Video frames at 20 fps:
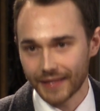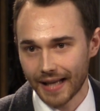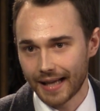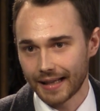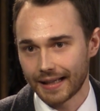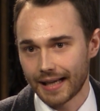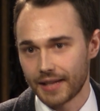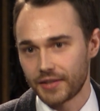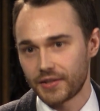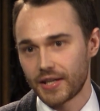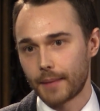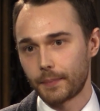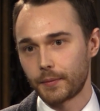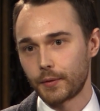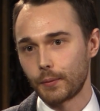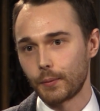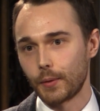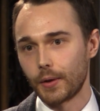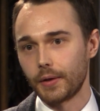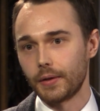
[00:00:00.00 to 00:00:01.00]
Haggai
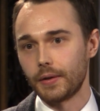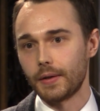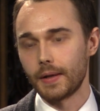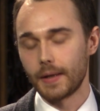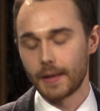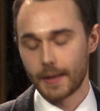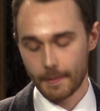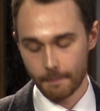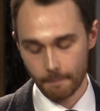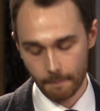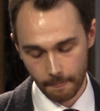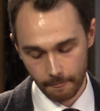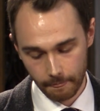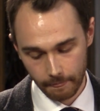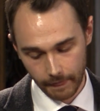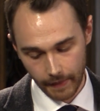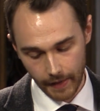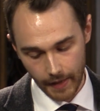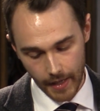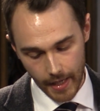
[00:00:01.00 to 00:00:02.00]
chapter 1,
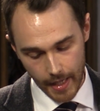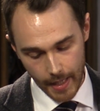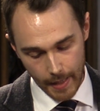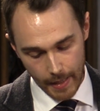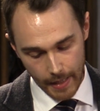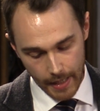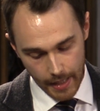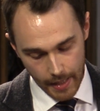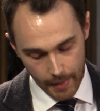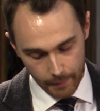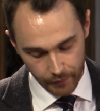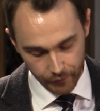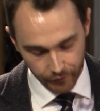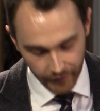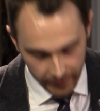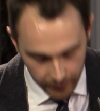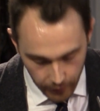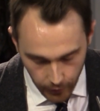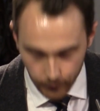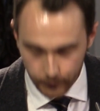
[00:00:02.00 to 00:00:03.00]

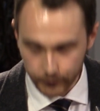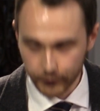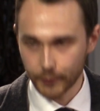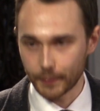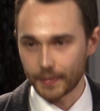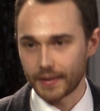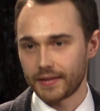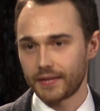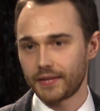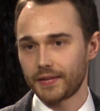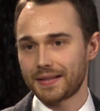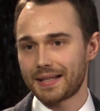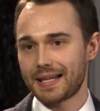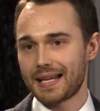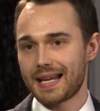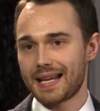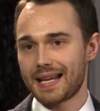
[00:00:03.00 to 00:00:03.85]
provide ultimate